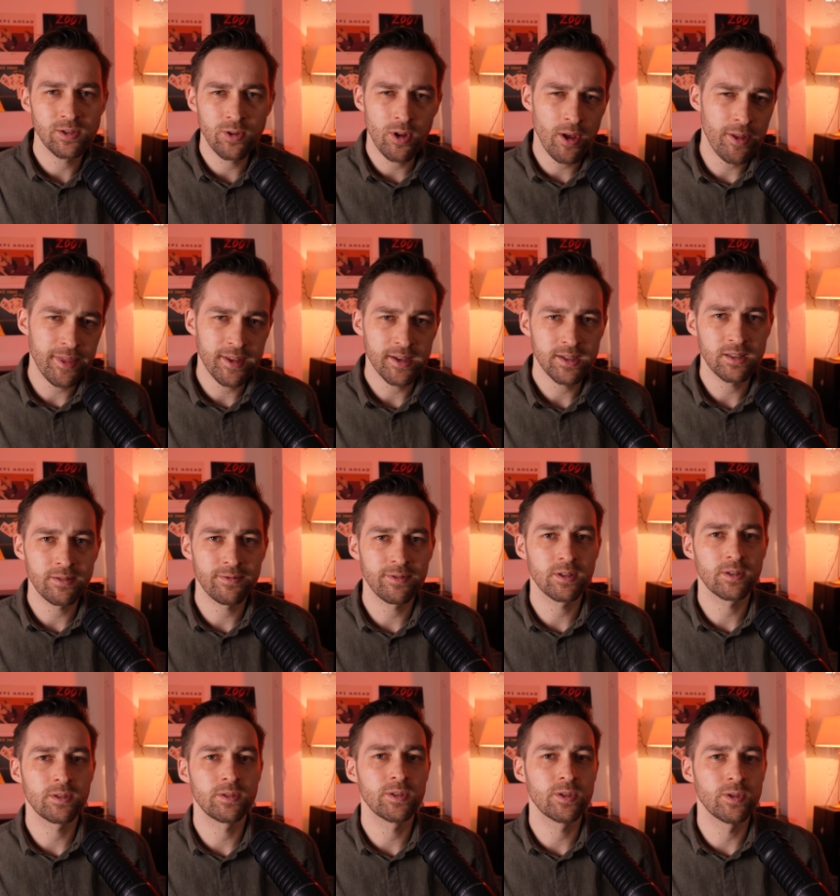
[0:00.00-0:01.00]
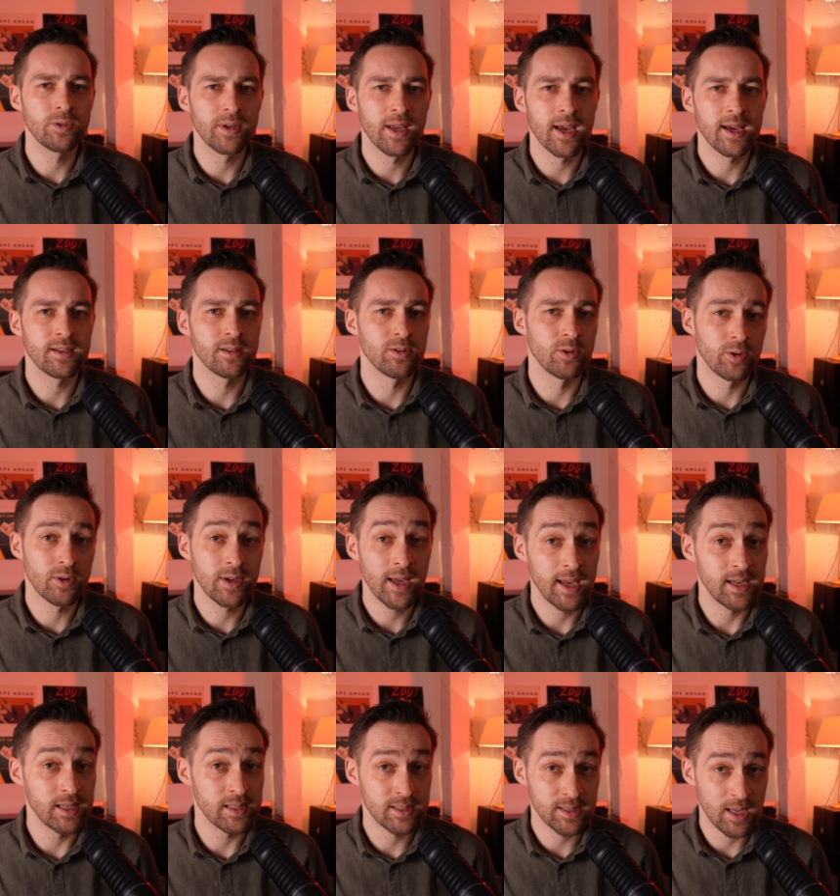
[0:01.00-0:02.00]
not that difficult to get an
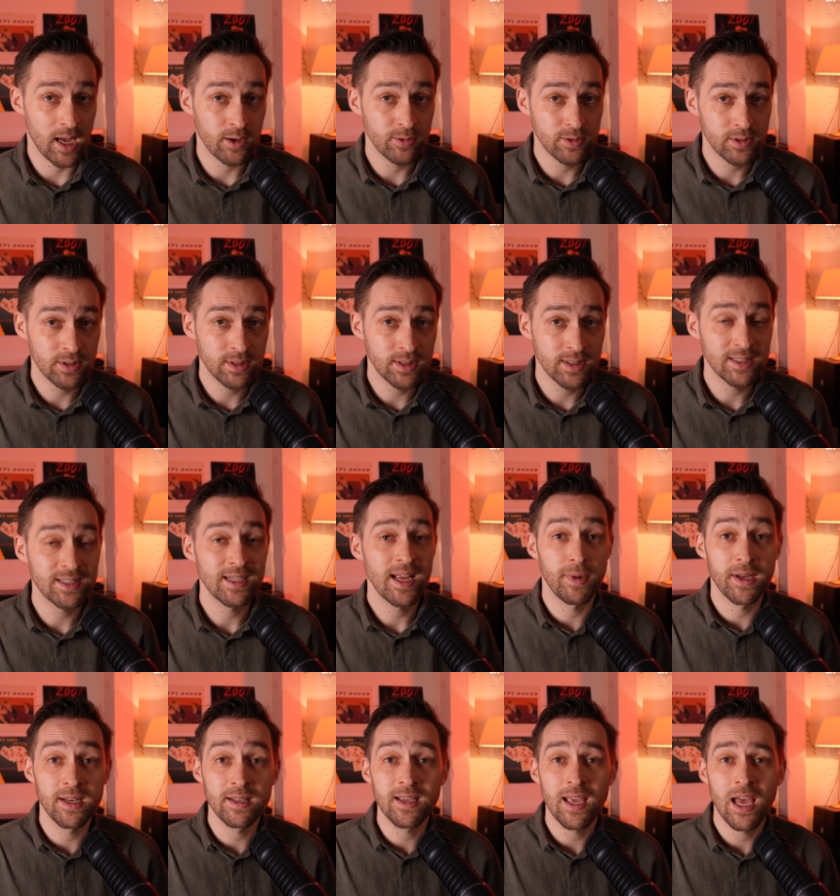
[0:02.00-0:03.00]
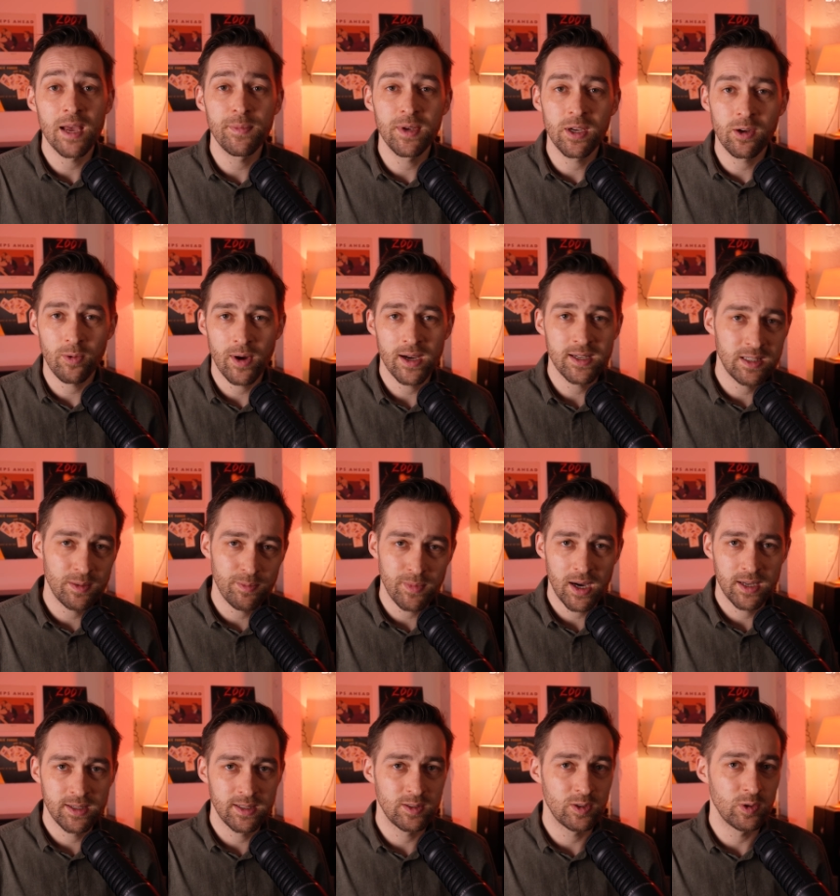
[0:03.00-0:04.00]
okay sound on it, but it can be quite
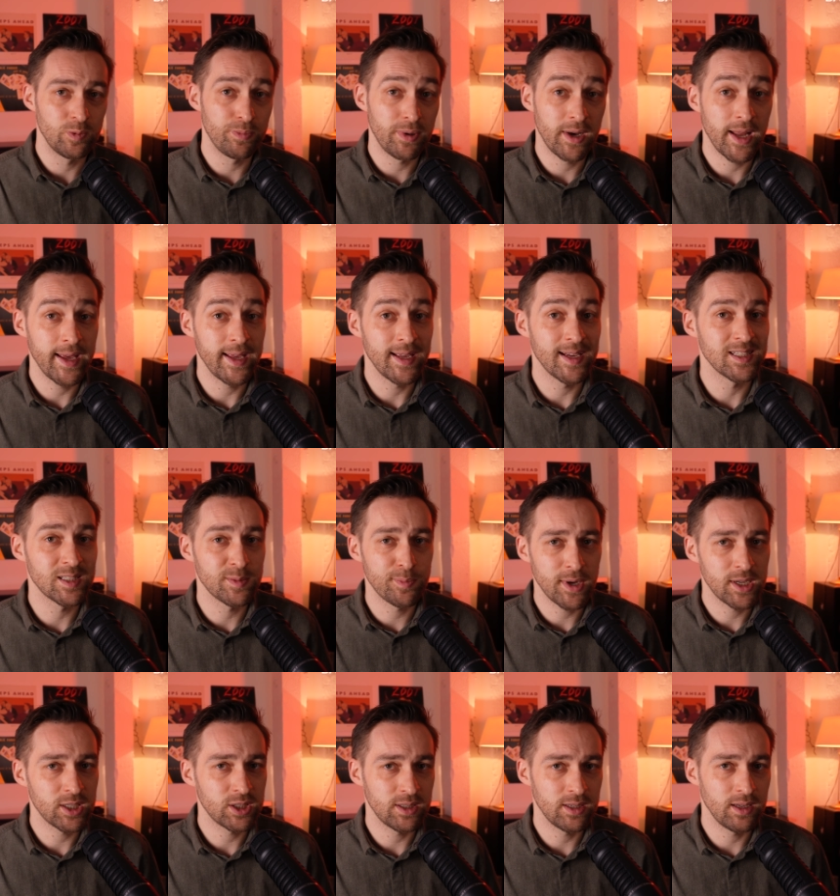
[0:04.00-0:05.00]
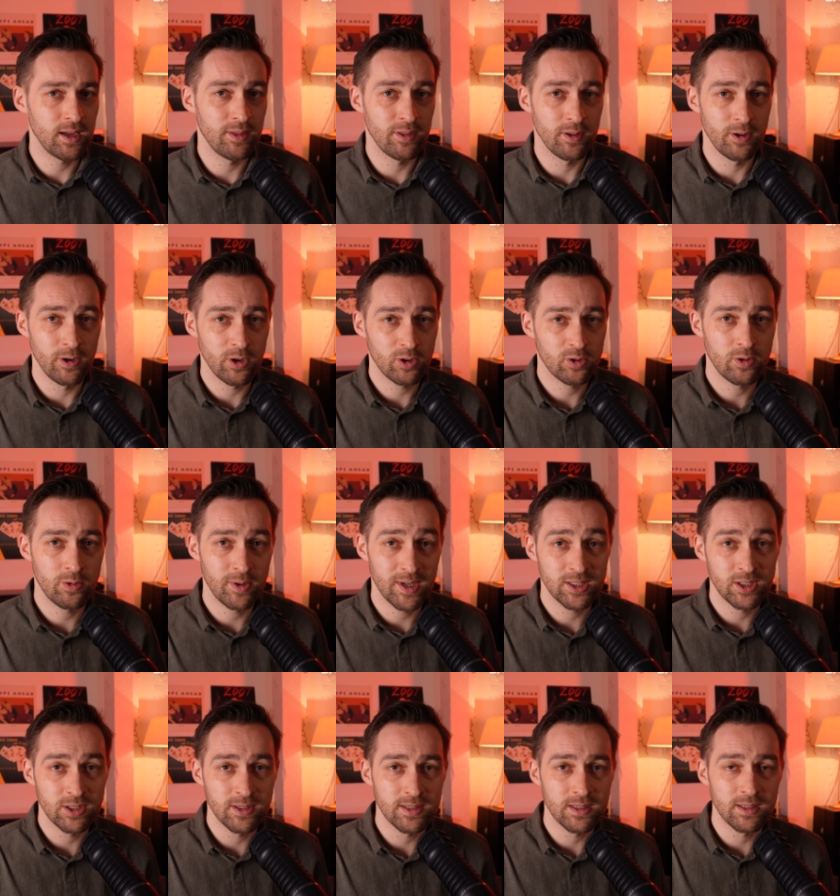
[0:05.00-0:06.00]
demanding to play, especially in the lower
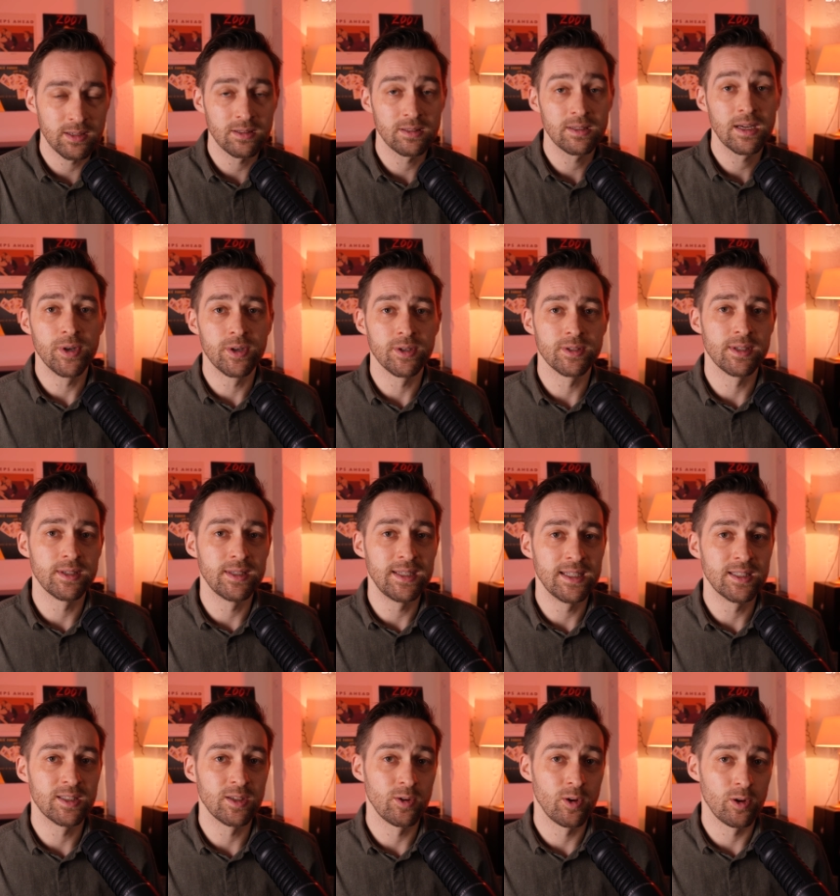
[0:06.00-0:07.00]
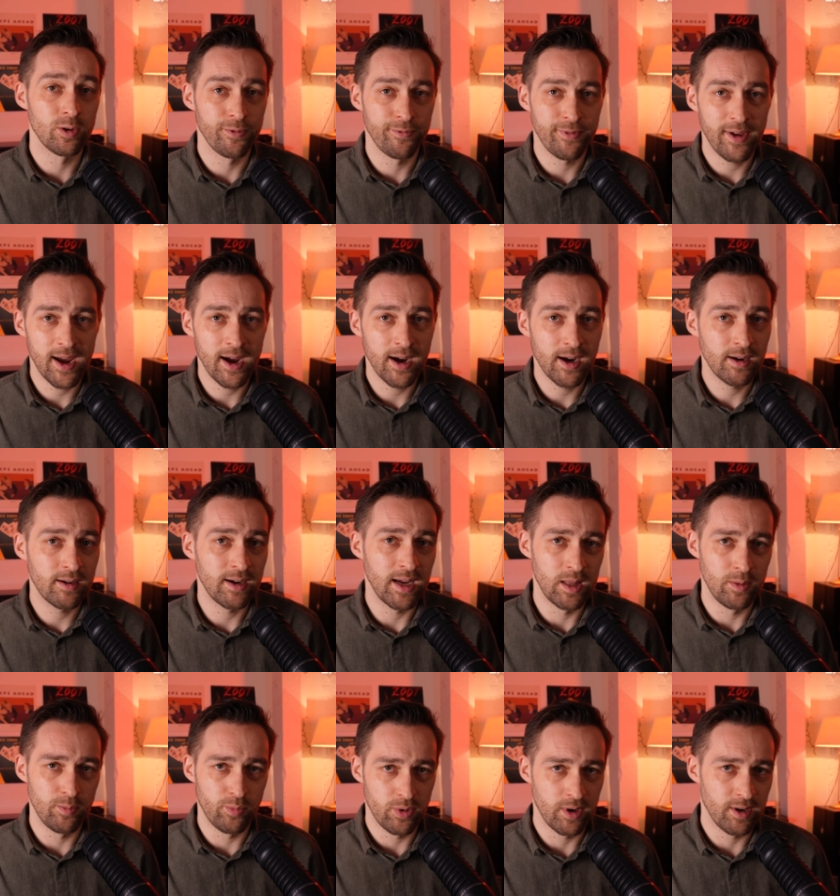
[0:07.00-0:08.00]
register, because it needs a lot of air
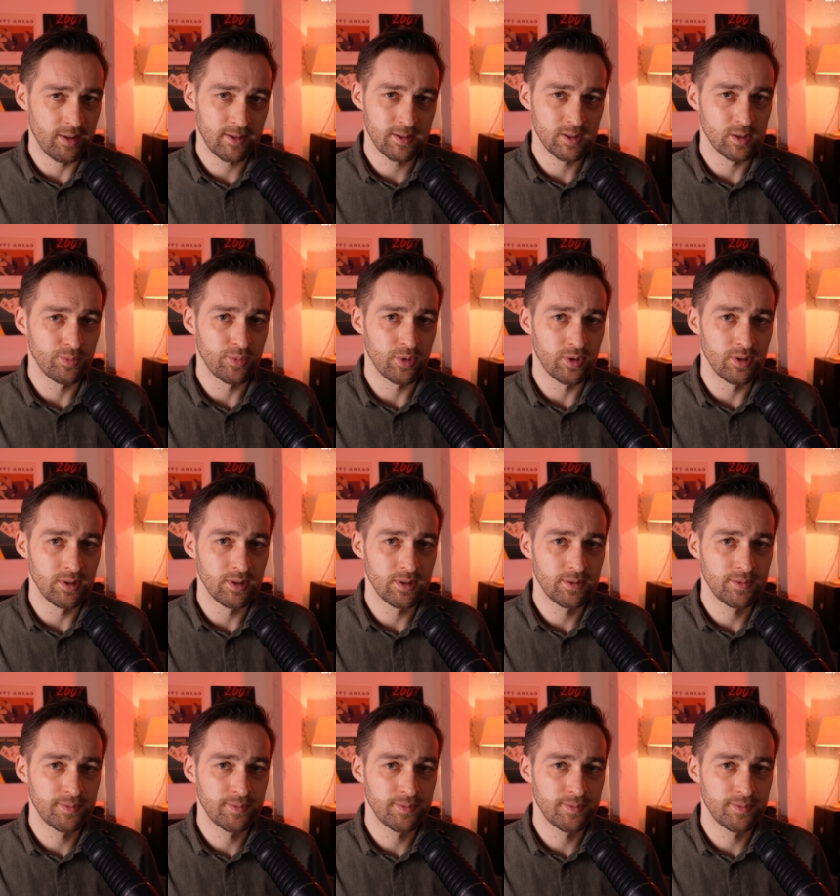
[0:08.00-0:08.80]
and breath support.